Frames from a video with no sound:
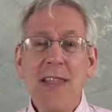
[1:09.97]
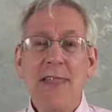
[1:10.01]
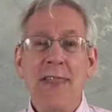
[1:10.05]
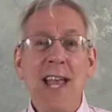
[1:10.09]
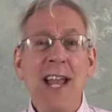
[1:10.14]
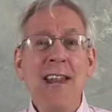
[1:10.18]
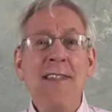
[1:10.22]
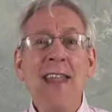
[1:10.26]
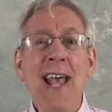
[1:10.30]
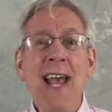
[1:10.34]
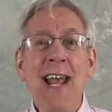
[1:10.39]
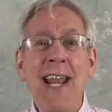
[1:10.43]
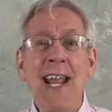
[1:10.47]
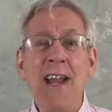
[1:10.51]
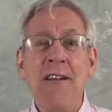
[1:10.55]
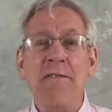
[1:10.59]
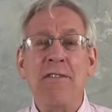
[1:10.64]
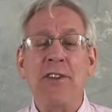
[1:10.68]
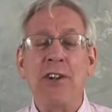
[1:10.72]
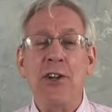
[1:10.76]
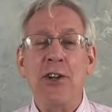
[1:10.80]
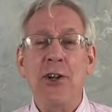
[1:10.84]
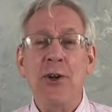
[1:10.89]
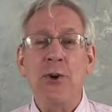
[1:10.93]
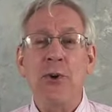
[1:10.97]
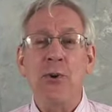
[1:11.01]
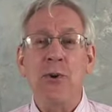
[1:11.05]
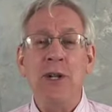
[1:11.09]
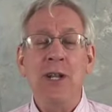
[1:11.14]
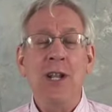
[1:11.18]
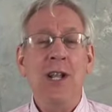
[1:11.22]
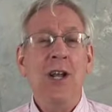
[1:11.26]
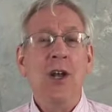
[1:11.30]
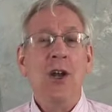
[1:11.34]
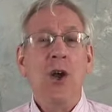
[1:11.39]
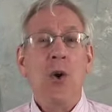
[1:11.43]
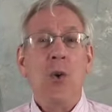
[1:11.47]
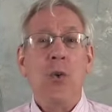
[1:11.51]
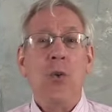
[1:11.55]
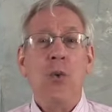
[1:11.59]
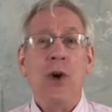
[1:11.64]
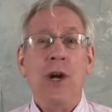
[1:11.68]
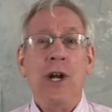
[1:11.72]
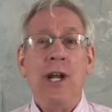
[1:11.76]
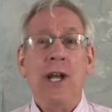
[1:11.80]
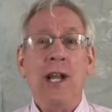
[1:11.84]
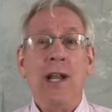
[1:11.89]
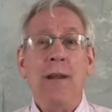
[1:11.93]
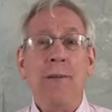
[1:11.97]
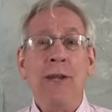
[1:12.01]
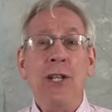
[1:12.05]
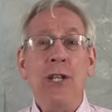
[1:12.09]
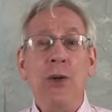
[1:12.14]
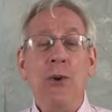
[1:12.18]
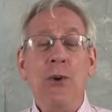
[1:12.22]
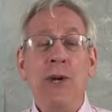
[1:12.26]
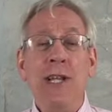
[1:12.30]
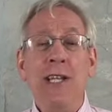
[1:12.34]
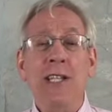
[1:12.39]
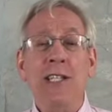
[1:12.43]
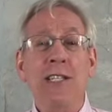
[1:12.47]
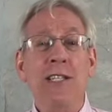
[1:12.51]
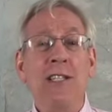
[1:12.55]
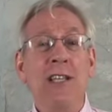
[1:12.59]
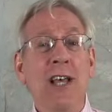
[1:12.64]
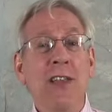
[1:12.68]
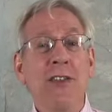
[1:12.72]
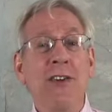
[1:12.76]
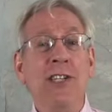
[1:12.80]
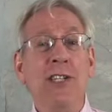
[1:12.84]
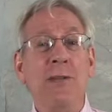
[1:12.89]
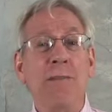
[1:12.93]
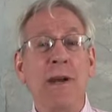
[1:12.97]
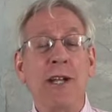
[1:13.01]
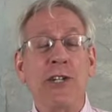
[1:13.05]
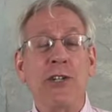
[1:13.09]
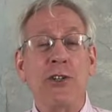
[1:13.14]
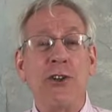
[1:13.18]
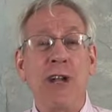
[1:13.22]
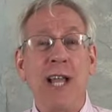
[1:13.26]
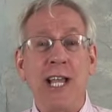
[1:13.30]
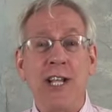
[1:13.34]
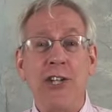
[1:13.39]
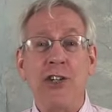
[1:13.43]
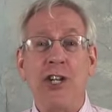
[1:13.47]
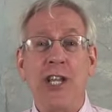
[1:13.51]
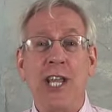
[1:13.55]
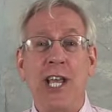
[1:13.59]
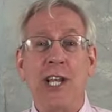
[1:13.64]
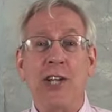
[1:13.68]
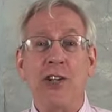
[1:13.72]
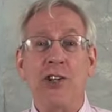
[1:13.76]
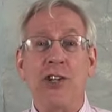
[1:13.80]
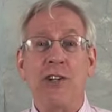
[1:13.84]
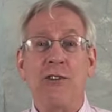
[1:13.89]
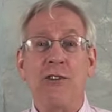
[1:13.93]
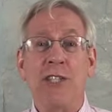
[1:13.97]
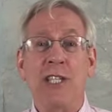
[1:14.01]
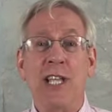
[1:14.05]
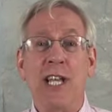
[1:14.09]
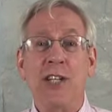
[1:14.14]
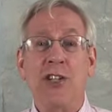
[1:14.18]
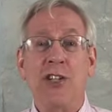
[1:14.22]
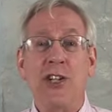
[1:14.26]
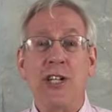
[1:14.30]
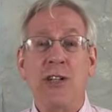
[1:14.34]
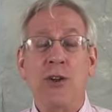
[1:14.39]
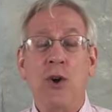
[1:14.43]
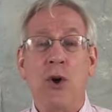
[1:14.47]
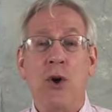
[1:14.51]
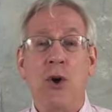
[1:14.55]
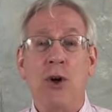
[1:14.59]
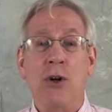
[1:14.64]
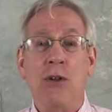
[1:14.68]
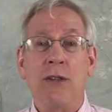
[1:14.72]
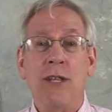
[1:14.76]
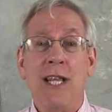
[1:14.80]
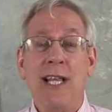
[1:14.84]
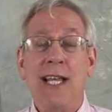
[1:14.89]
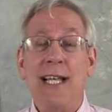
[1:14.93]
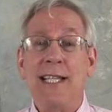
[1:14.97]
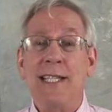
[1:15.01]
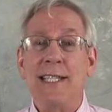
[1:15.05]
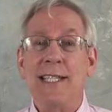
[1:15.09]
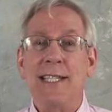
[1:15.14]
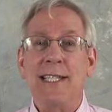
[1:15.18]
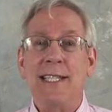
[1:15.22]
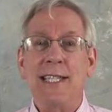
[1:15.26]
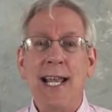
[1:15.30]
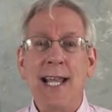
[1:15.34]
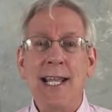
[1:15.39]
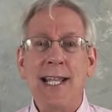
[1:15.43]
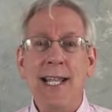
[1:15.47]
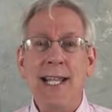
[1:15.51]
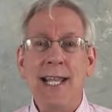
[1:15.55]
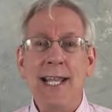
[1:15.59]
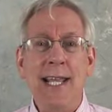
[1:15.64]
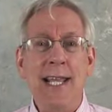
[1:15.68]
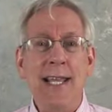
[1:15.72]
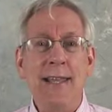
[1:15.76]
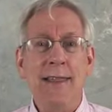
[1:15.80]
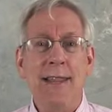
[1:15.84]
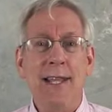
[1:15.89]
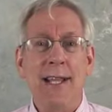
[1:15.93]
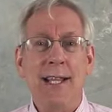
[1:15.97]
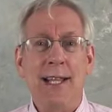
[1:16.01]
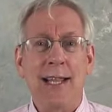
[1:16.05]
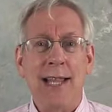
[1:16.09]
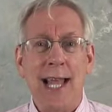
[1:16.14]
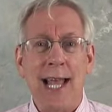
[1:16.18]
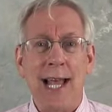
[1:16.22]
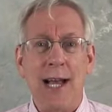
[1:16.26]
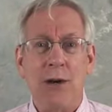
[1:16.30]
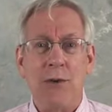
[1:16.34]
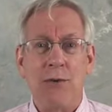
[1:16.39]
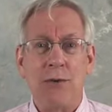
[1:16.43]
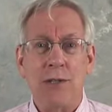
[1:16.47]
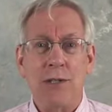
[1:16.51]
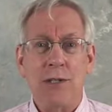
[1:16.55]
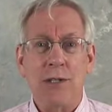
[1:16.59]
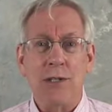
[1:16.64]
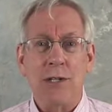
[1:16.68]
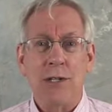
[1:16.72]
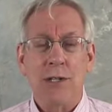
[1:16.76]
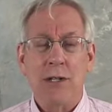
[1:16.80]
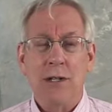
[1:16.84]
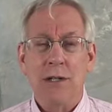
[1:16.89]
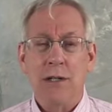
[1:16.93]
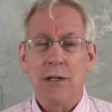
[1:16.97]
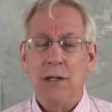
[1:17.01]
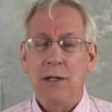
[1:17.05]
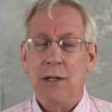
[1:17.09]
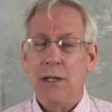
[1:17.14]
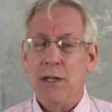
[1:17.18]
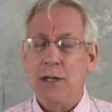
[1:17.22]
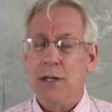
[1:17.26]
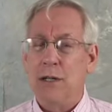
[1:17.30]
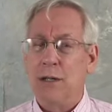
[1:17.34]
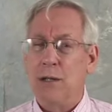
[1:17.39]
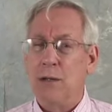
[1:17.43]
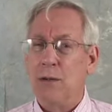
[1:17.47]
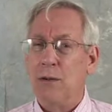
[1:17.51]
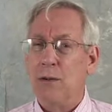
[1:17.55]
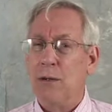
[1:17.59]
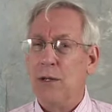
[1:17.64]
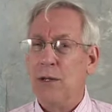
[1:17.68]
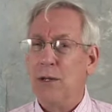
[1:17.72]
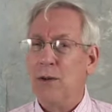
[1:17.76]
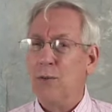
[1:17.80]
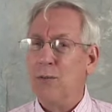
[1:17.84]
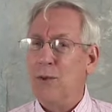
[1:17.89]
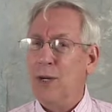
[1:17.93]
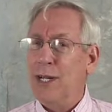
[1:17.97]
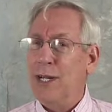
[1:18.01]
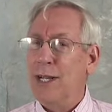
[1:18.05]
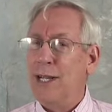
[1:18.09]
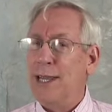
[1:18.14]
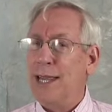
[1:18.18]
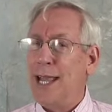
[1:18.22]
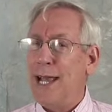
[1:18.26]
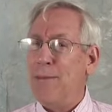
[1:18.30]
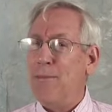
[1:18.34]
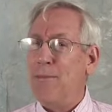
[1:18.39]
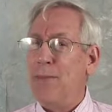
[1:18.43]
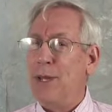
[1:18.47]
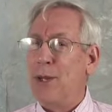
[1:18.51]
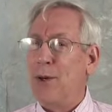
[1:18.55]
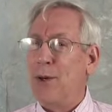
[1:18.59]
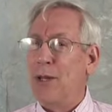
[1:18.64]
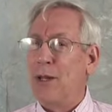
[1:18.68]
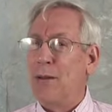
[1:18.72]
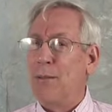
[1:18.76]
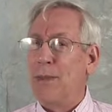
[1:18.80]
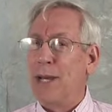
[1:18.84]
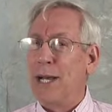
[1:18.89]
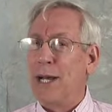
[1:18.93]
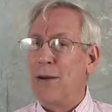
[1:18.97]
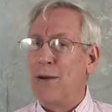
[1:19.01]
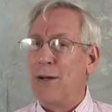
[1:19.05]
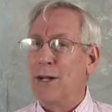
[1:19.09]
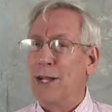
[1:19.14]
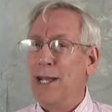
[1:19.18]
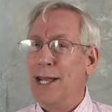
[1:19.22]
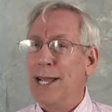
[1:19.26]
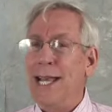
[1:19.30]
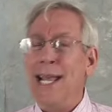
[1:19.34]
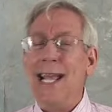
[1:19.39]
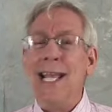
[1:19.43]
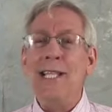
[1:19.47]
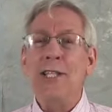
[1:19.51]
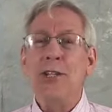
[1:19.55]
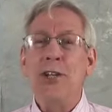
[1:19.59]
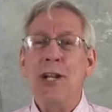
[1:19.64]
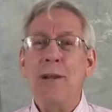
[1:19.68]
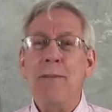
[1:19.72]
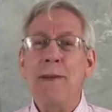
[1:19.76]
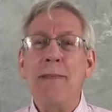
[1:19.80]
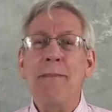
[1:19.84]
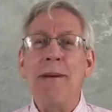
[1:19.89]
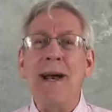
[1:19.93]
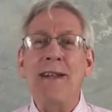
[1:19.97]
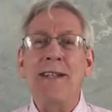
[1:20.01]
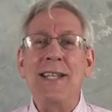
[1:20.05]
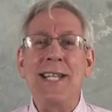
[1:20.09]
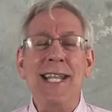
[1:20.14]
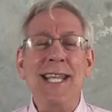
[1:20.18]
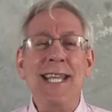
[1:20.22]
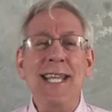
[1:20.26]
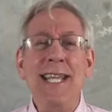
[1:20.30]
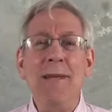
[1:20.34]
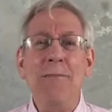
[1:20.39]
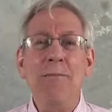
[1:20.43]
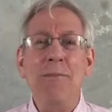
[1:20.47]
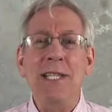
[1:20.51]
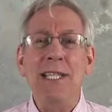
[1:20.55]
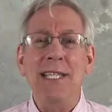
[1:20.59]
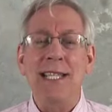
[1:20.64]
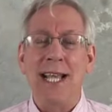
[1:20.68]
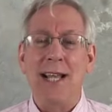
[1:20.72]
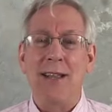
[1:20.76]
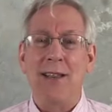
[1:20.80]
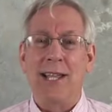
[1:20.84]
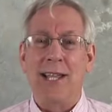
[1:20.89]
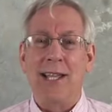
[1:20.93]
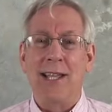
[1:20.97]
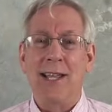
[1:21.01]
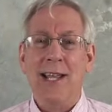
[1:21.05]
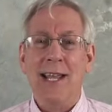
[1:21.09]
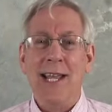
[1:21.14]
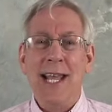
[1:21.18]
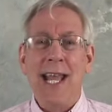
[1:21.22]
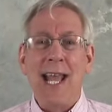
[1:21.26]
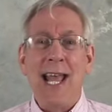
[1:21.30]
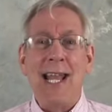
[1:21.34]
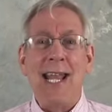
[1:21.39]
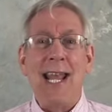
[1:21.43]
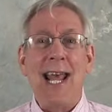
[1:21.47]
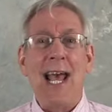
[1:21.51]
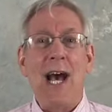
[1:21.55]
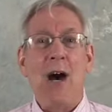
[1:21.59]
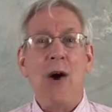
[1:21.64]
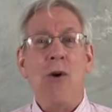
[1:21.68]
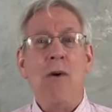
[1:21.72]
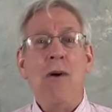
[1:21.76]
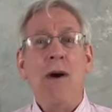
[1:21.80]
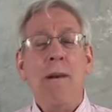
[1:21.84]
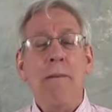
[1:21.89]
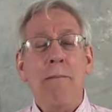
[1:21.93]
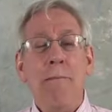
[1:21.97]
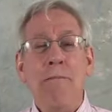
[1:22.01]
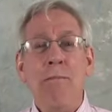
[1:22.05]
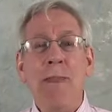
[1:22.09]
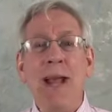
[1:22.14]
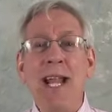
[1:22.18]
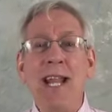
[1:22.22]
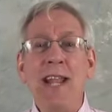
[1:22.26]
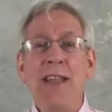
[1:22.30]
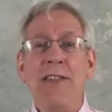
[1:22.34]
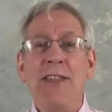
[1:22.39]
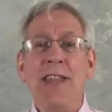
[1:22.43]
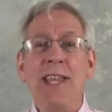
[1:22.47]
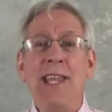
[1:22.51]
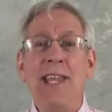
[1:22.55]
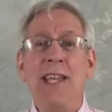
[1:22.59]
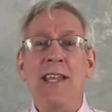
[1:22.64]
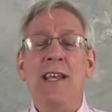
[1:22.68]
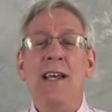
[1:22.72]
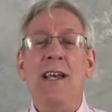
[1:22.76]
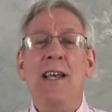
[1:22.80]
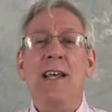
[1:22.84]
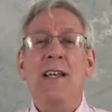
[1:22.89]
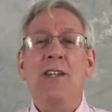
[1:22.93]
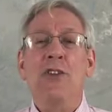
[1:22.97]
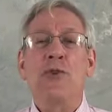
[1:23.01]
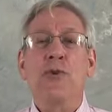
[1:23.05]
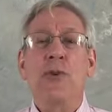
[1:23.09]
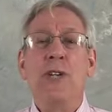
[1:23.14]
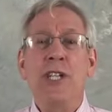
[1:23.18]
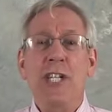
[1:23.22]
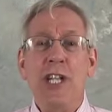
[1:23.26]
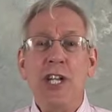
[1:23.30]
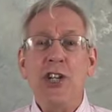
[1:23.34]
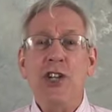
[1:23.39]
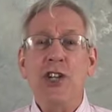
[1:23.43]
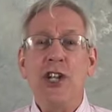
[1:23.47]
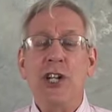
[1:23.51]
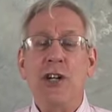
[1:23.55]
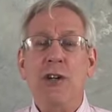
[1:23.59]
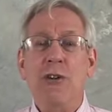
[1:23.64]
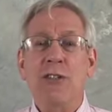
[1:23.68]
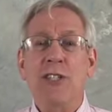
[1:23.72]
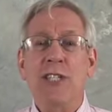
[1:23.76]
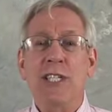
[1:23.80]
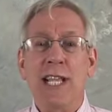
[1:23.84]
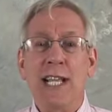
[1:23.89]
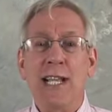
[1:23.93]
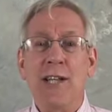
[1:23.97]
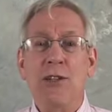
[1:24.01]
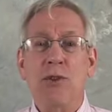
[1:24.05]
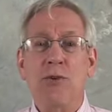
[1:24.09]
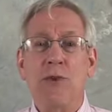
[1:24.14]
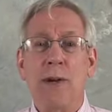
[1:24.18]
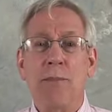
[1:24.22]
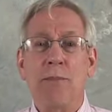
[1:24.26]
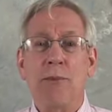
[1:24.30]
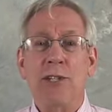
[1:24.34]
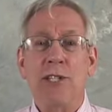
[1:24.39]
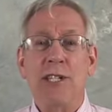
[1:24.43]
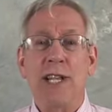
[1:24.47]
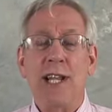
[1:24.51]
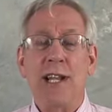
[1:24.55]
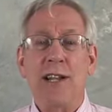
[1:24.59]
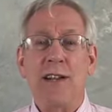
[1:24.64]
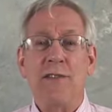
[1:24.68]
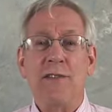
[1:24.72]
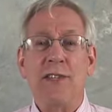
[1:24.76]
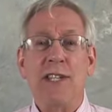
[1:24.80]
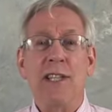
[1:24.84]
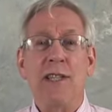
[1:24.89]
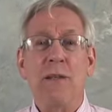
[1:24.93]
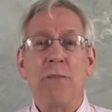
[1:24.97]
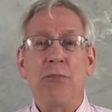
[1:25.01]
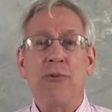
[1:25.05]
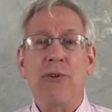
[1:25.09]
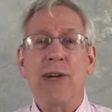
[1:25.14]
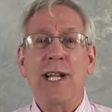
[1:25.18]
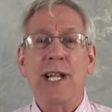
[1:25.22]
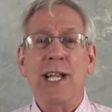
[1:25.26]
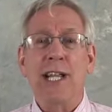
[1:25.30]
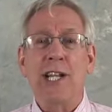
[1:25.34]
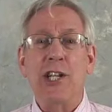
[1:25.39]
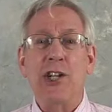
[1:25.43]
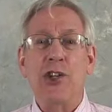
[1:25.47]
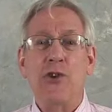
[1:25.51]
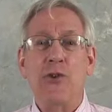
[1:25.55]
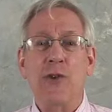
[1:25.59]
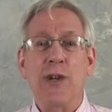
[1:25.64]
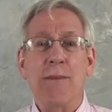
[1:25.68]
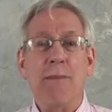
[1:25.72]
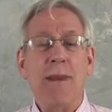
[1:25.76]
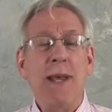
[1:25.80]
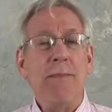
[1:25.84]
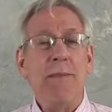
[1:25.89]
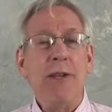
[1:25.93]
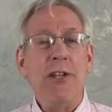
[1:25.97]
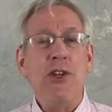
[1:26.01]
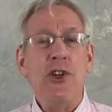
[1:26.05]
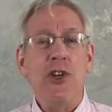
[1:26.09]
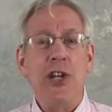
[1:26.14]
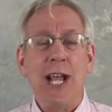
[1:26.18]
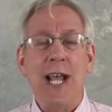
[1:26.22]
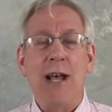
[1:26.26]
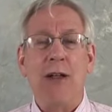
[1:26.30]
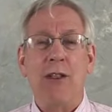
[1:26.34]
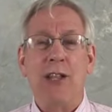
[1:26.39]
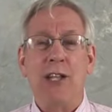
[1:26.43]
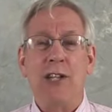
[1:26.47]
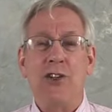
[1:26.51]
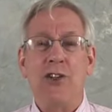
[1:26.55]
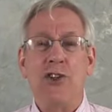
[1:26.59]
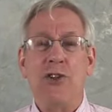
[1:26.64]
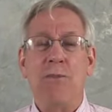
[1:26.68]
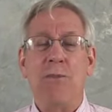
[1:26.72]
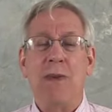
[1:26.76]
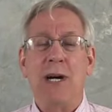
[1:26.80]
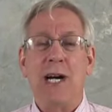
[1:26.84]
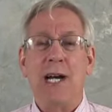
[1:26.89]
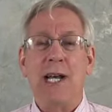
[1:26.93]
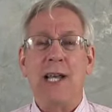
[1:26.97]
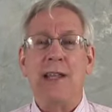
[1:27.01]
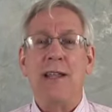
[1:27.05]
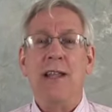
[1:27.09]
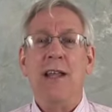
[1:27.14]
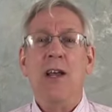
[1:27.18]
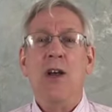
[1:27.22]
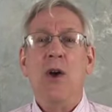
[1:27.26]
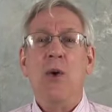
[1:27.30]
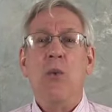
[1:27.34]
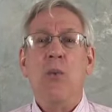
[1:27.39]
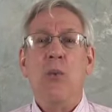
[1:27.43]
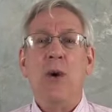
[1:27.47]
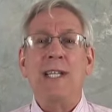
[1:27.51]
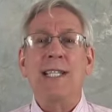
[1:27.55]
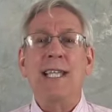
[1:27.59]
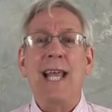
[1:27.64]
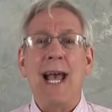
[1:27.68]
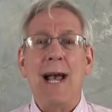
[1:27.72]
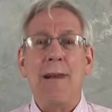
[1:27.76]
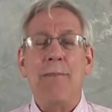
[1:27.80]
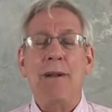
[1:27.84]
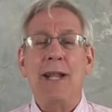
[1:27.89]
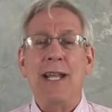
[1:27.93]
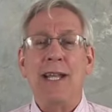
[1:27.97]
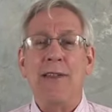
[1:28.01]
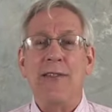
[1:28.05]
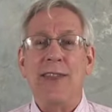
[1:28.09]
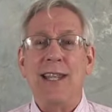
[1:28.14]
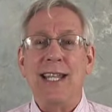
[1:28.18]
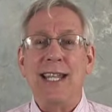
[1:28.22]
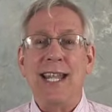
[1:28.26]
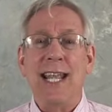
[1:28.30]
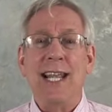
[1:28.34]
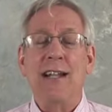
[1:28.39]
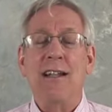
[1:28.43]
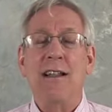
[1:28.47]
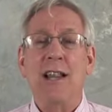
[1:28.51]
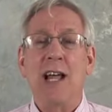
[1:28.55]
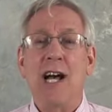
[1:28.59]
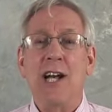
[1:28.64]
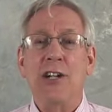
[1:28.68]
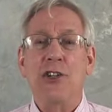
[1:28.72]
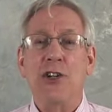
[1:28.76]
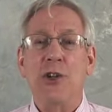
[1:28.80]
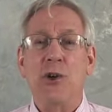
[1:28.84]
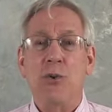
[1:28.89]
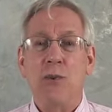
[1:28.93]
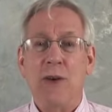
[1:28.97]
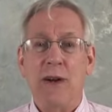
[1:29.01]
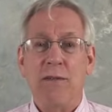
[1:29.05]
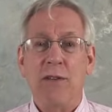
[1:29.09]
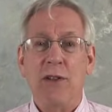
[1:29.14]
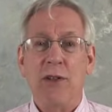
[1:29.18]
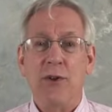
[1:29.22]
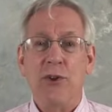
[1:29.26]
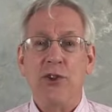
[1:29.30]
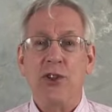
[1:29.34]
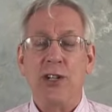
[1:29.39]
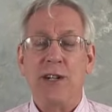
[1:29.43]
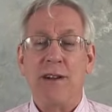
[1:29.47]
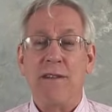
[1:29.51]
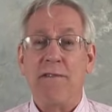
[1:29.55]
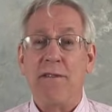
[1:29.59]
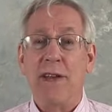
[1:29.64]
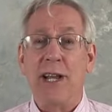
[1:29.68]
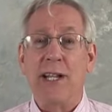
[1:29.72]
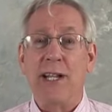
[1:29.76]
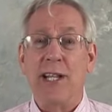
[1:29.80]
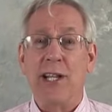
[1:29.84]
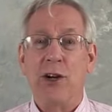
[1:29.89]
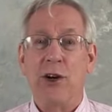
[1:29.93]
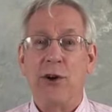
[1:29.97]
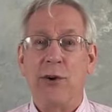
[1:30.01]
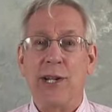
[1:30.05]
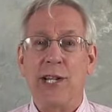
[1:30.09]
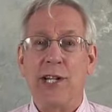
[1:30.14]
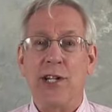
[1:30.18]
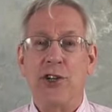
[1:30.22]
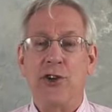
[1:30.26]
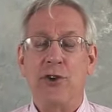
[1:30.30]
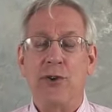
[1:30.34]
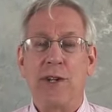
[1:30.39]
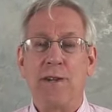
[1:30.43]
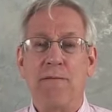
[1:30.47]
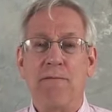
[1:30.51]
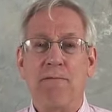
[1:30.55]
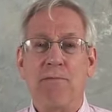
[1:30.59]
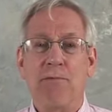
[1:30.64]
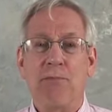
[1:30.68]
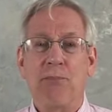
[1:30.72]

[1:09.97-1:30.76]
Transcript: Then that afternoon, we're going to be doing another special educational session called Sending in the Clowns. Uh-oh, what could that be all about? It's going to be about team selling and how many of the traditional sales representatives in the printing industry may be challenged by what's happening in the technological revolution affecting our industry.